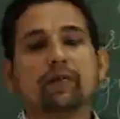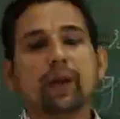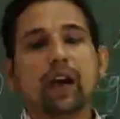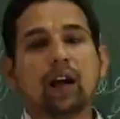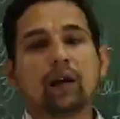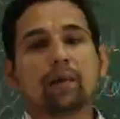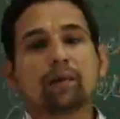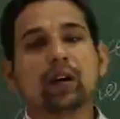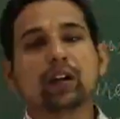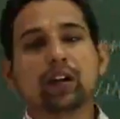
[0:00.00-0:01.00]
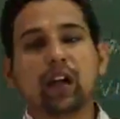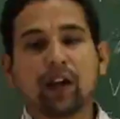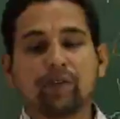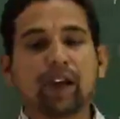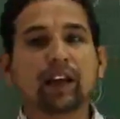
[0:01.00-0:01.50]

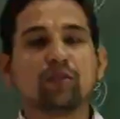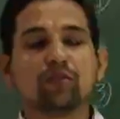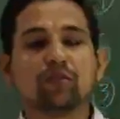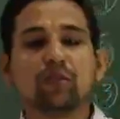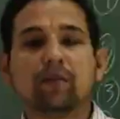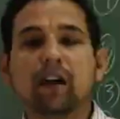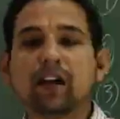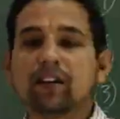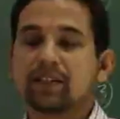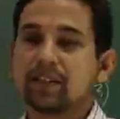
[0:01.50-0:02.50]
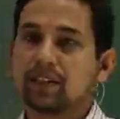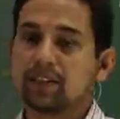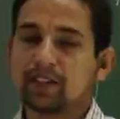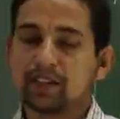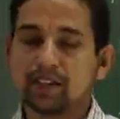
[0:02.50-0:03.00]

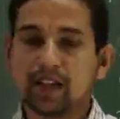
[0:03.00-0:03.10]
baculoviruses.